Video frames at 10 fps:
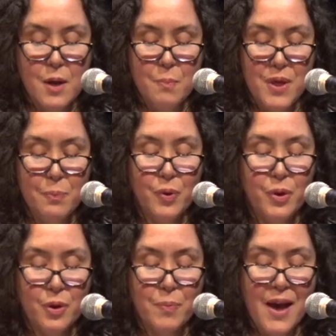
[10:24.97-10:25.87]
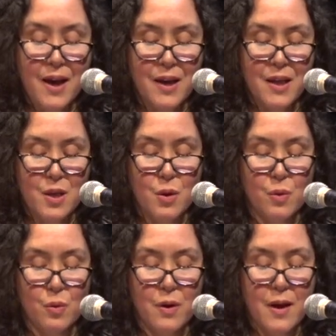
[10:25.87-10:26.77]
People look back at
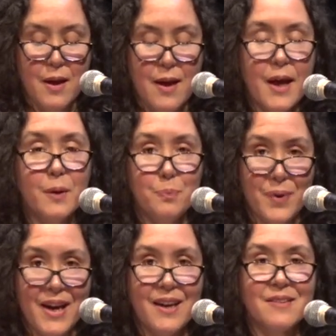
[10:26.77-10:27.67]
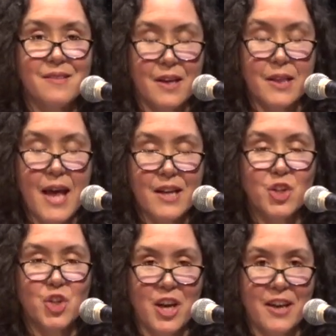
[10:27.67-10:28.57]
you and bask in that
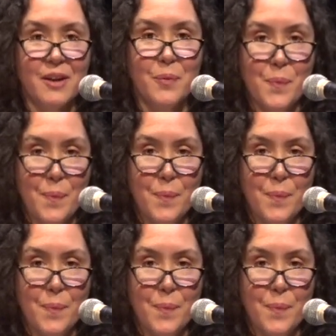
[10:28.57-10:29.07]
shine.